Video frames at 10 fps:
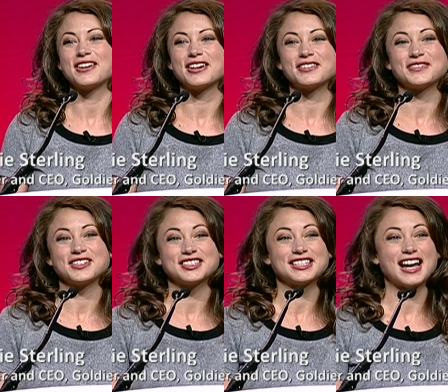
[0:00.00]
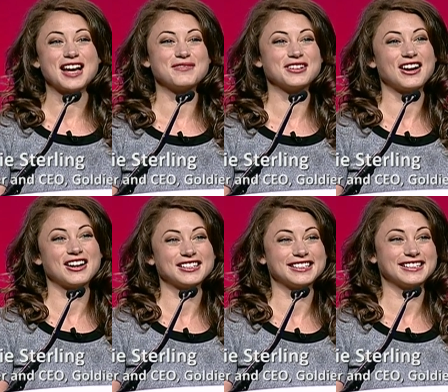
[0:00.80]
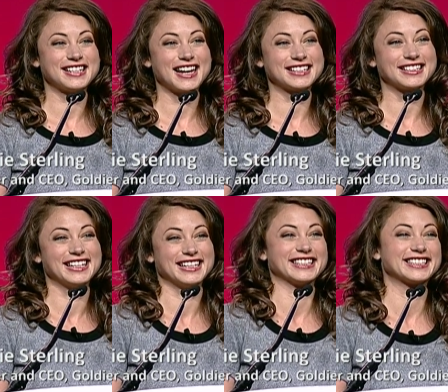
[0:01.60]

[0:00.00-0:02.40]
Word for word: very first time in Austin, Texas.